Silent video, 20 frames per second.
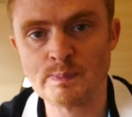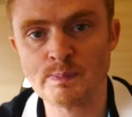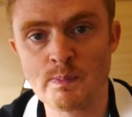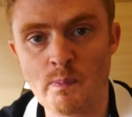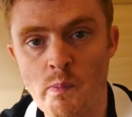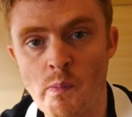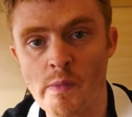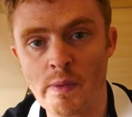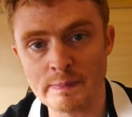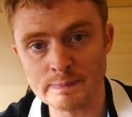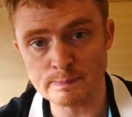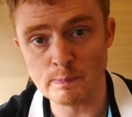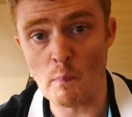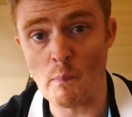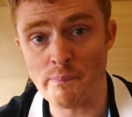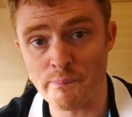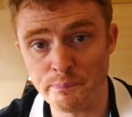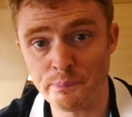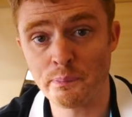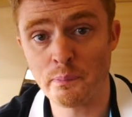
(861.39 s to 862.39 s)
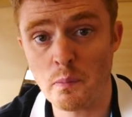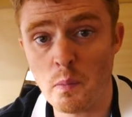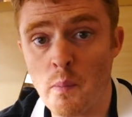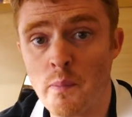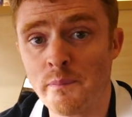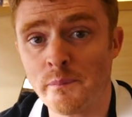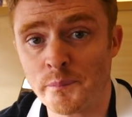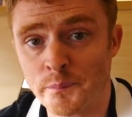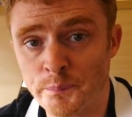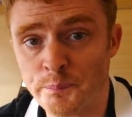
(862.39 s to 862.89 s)
100 yen dishes
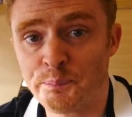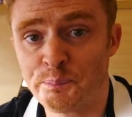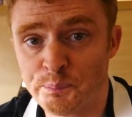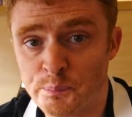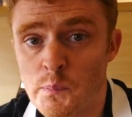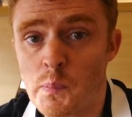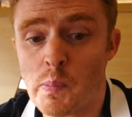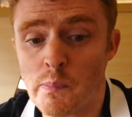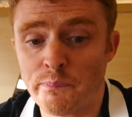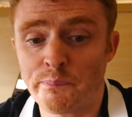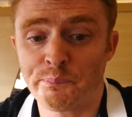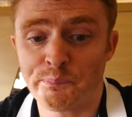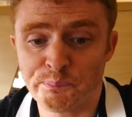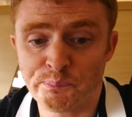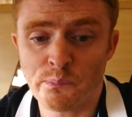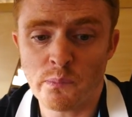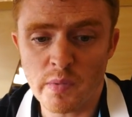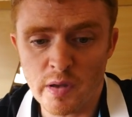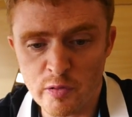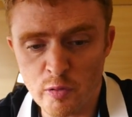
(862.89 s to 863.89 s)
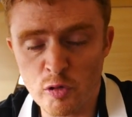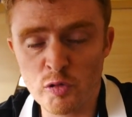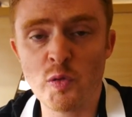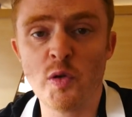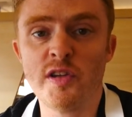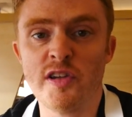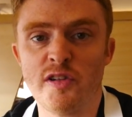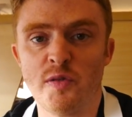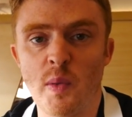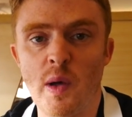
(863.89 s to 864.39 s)
we're having. Yours
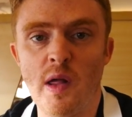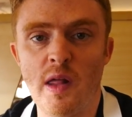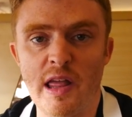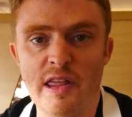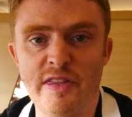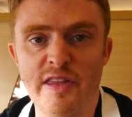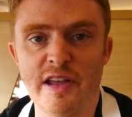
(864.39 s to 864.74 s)
was as well, I